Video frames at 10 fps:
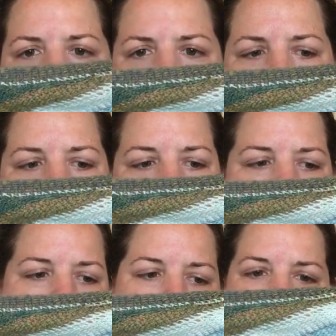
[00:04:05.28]
del
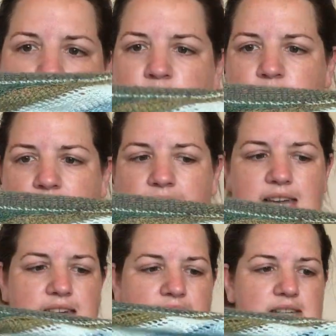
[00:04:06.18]
Uruguay,
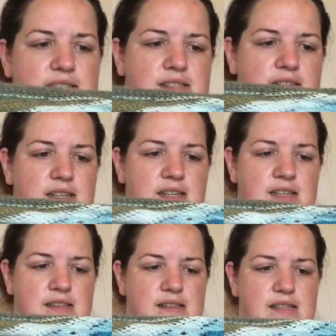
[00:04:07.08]
and
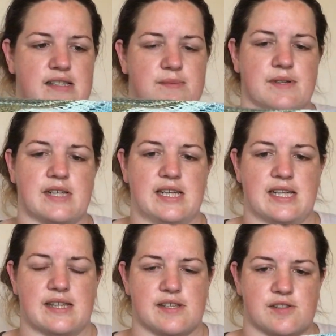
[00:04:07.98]
this one
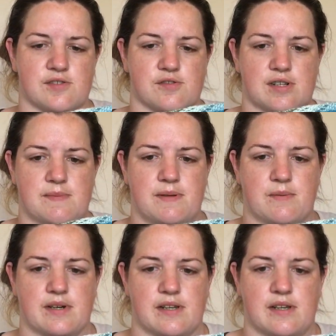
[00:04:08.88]
here, this
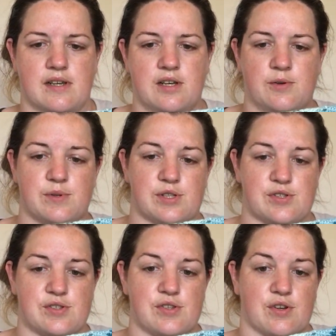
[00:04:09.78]
stripy one, was
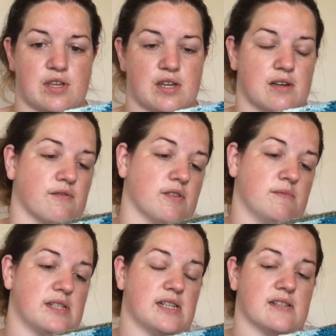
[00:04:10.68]
a sock yarn
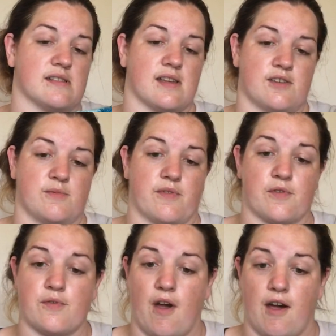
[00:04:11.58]
from Dina's Home
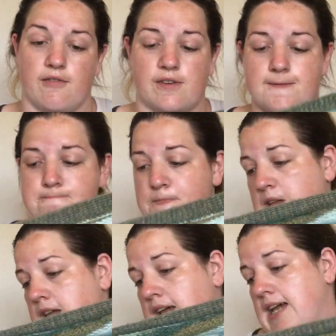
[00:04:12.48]
of Craft.
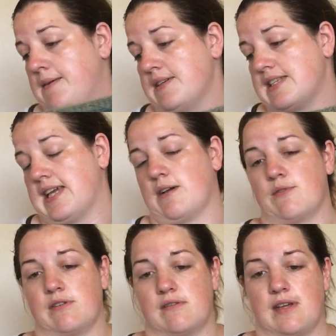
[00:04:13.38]
As I say,
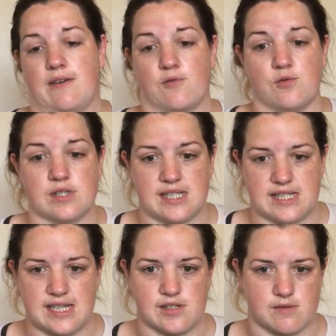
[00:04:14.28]
I will have all the
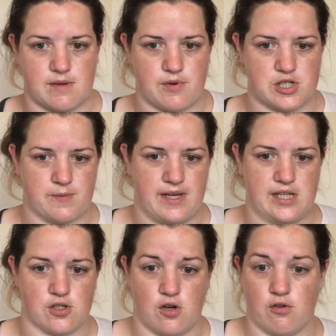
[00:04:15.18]
details on my project
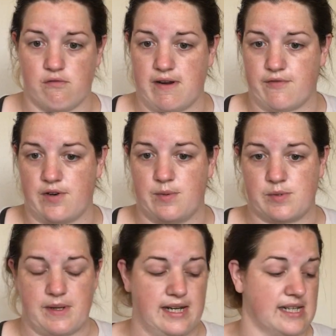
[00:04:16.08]
page on Ravelry,
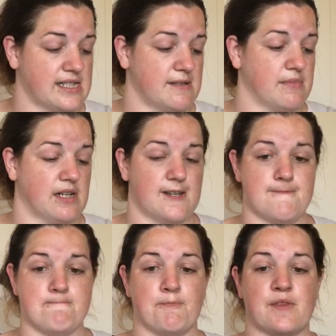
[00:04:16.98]
which will be linked down
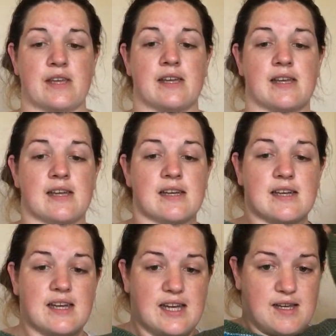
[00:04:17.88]
below.
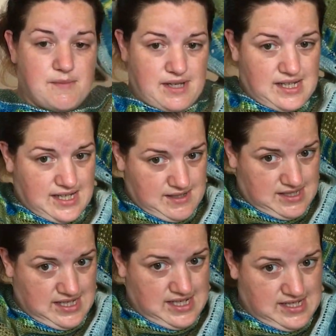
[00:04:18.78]
And yeah,
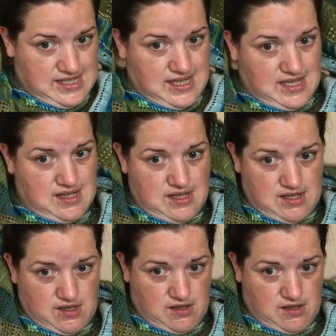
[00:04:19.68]
it's a